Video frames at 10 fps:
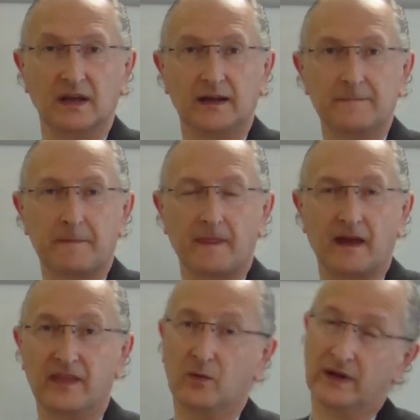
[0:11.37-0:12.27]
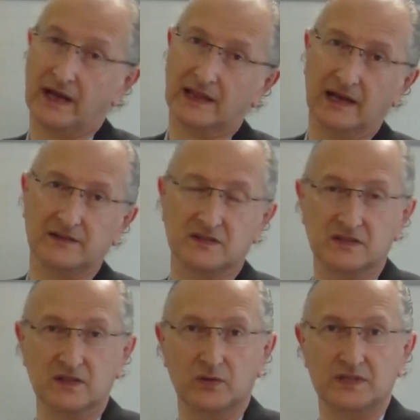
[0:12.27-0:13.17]
I think what I'd like to
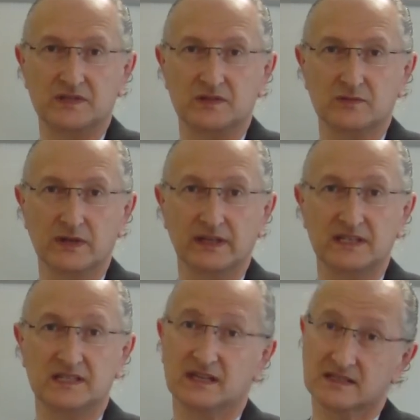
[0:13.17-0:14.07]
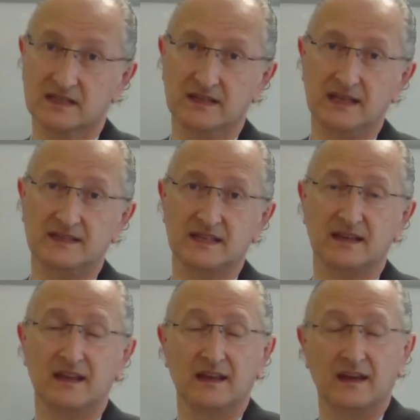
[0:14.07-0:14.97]
do is really stick to the
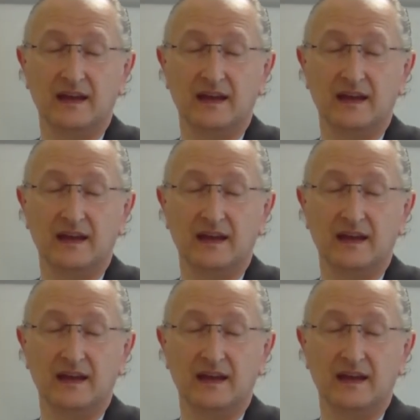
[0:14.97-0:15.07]
knitting.